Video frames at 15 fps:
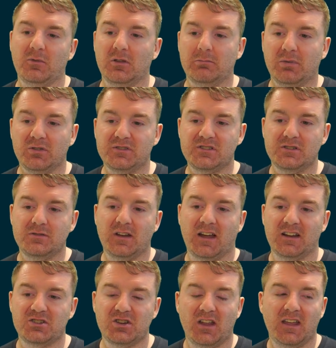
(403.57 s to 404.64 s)

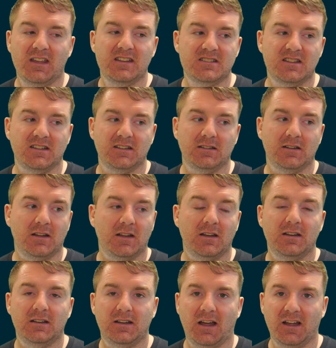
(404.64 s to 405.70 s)

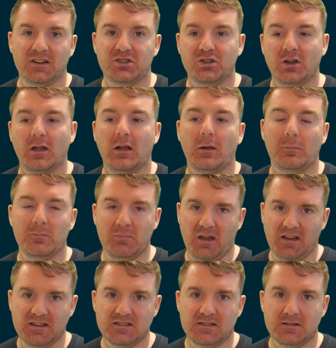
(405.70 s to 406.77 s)

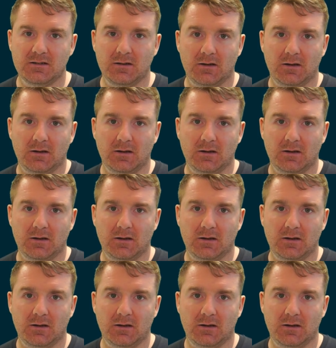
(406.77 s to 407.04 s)
Ubuntu-18-base.